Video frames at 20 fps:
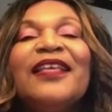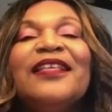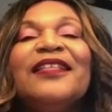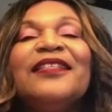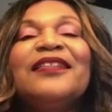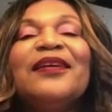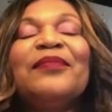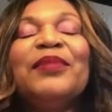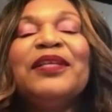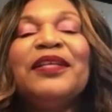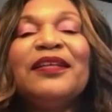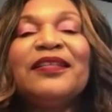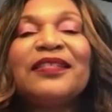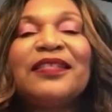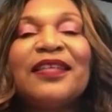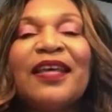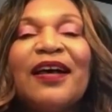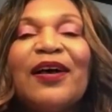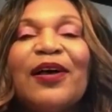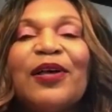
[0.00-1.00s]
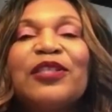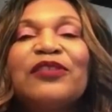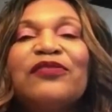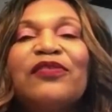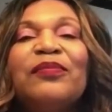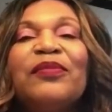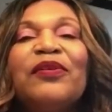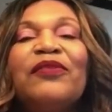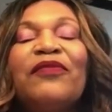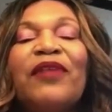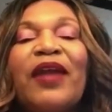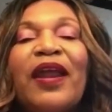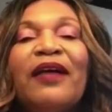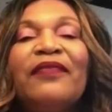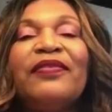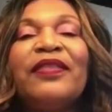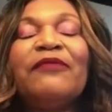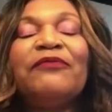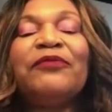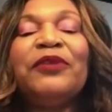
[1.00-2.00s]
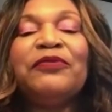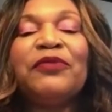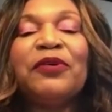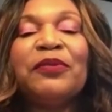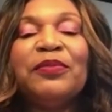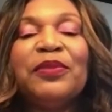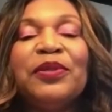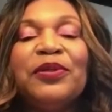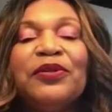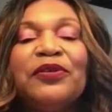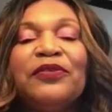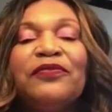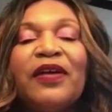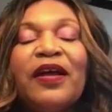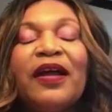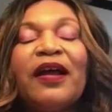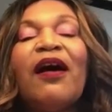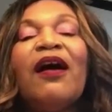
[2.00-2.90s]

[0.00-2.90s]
some of your cells from around that we removed